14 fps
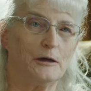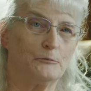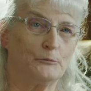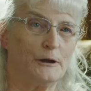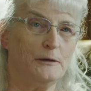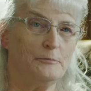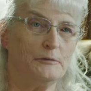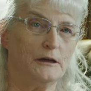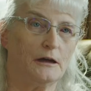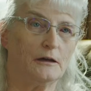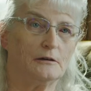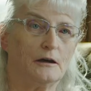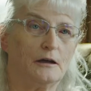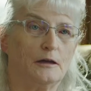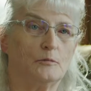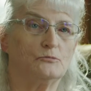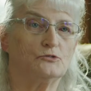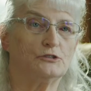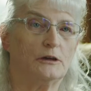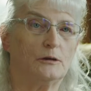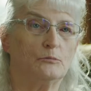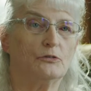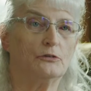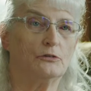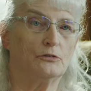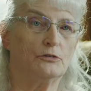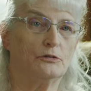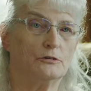Emery, and I am
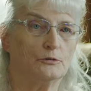James's